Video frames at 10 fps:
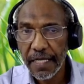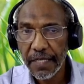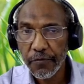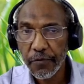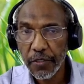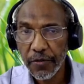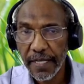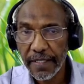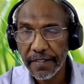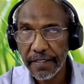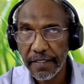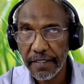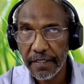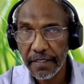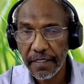If we look at
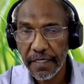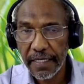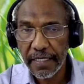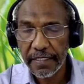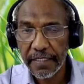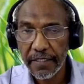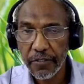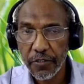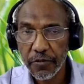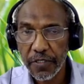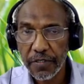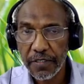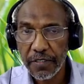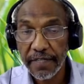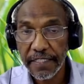the 18 students,
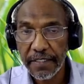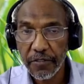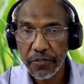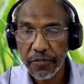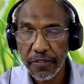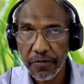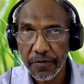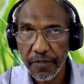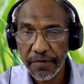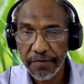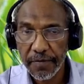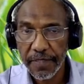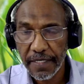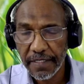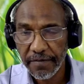17 students who are from
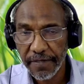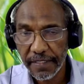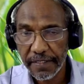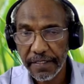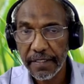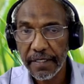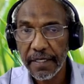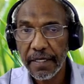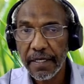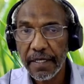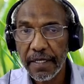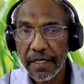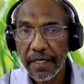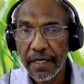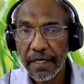the other faculty,
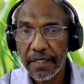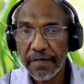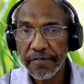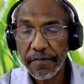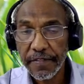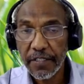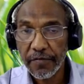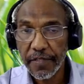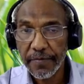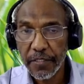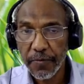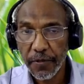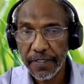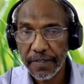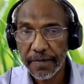uh, 15 of them
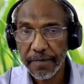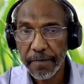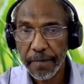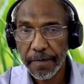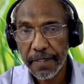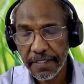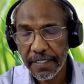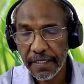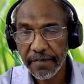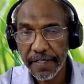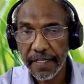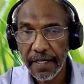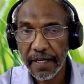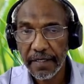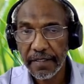responding. It's still a very
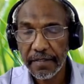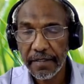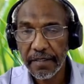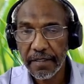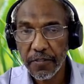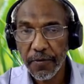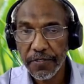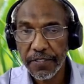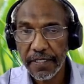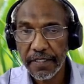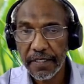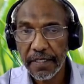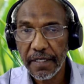high uh, response rate.